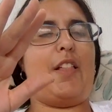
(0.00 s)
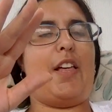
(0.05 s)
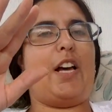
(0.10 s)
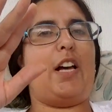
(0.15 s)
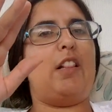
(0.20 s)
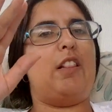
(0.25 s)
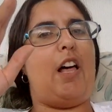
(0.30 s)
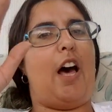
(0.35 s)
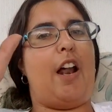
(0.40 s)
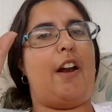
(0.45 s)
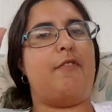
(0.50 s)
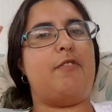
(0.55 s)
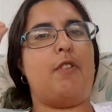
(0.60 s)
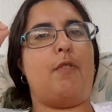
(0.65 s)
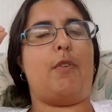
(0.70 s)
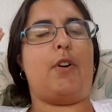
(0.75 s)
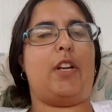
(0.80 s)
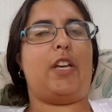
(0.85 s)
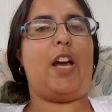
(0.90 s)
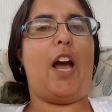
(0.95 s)
like, a lot of
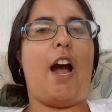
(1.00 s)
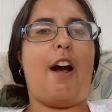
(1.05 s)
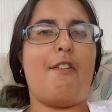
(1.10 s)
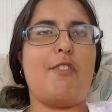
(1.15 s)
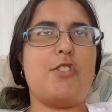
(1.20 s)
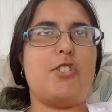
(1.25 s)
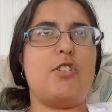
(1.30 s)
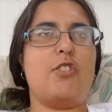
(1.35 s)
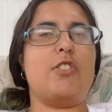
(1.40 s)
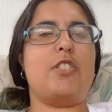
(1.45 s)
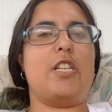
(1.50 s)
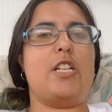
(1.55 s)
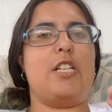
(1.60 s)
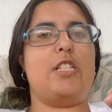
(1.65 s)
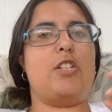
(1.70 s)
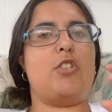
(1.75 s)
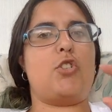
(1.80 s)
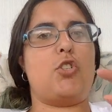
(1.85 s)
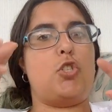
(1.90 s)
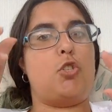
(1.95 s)
different characters in
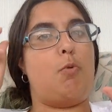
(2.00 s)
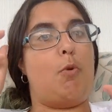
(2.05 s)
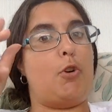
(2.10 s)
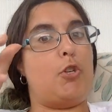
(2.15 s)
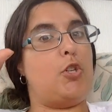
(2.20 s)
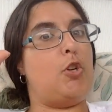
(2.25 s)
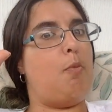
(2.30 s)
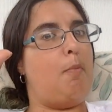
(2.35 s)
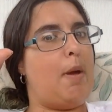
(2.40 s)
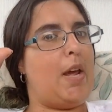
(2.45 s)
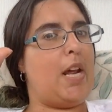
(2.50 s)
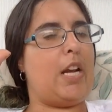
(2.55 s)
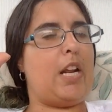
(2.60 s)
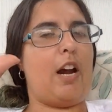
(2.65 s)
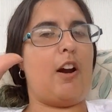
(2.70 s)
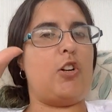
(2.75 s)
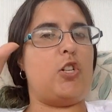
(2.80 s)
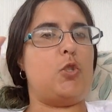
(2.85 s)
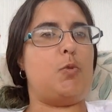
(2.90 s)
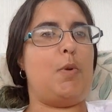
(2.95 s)
addition to our two main
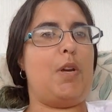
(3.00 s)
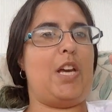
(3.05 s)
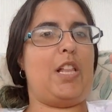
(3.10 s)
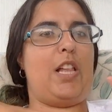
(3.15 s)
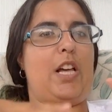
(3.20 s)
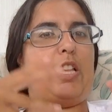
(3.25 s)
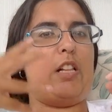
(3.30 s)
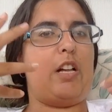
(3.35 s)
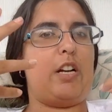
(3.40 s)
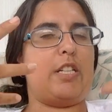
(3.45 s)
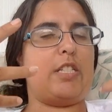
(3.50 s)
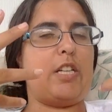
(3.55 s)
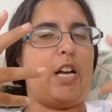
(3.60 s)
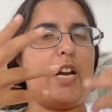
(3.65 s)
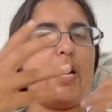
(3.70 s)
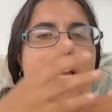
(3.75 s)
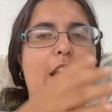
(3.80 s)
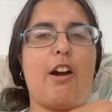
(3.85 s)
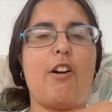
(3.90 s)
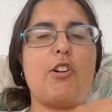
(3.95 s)
characters. We get, like, a lot of
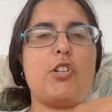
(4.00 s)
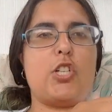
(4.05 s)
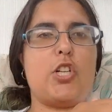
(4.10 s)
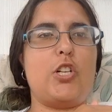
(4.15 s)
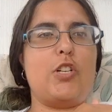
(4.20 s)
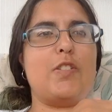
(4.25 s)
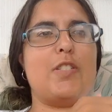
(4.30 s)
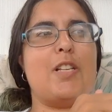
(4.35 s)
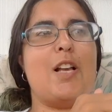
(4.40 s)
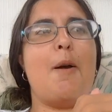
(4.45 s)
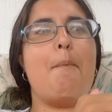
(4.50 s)
side characters.